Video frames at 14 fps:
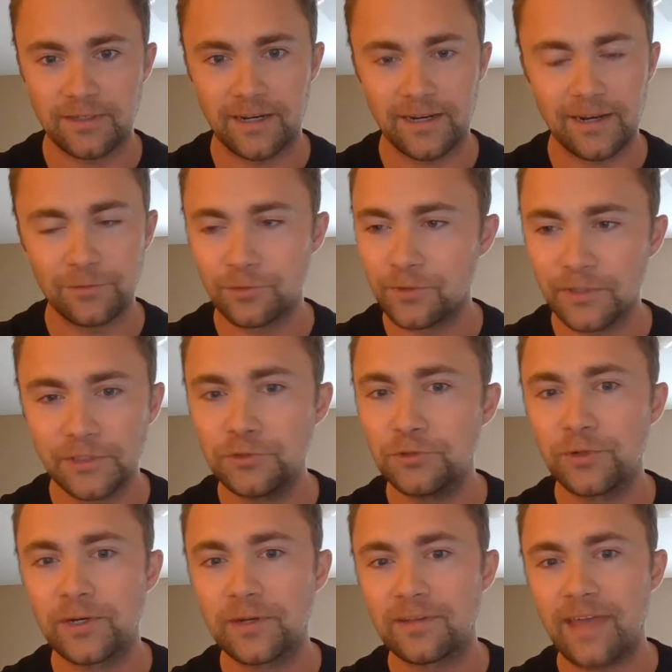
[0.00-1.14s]
And I never really knew
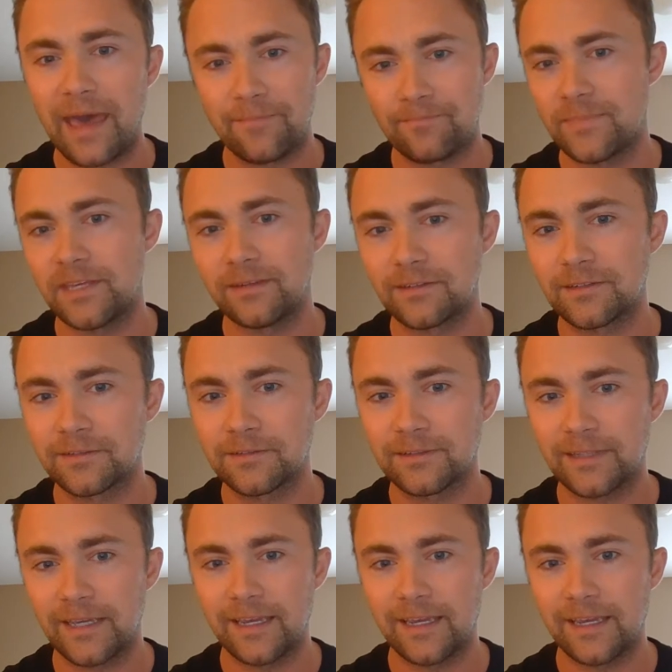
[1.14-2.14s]
what that meant.